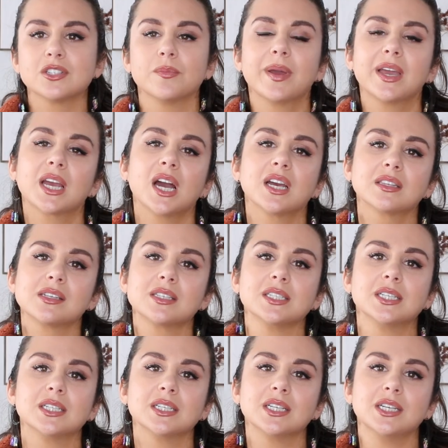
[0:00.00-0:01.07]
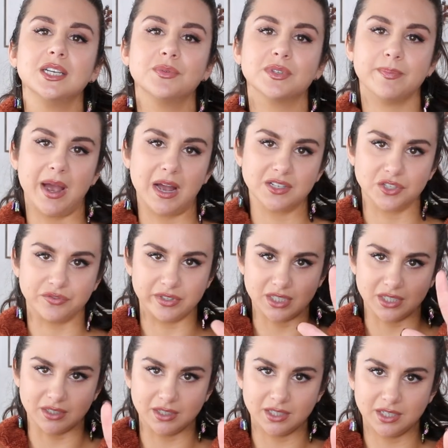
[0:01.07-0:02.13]
So Bay got this in and he was about to
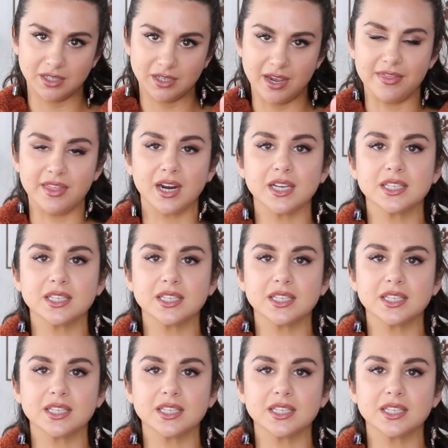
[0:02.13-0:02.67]
return it. And then I